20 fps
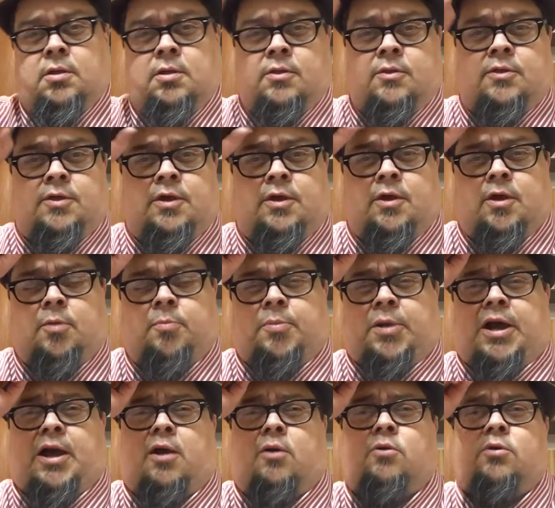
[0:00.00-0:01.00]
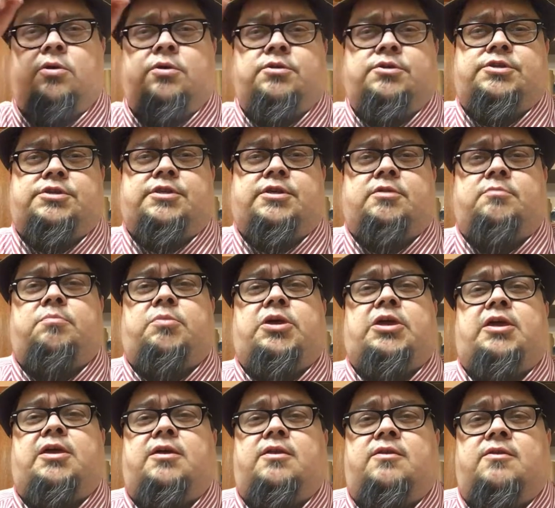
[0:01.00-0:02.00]
There are powers that
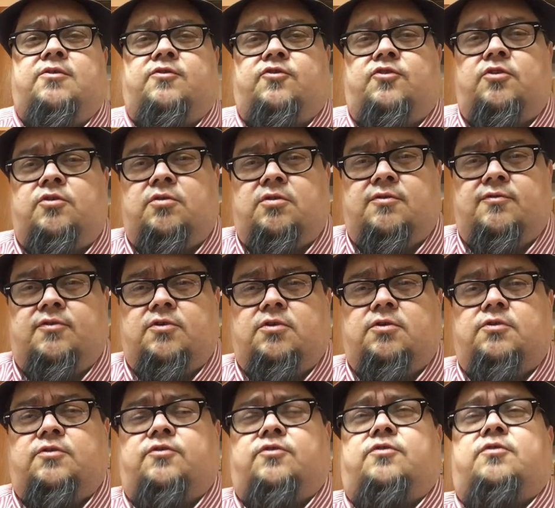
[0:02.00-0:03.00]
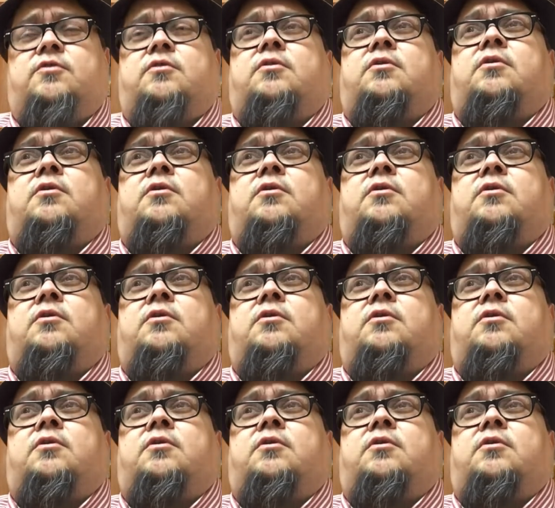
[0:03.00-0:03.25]
be in this universe,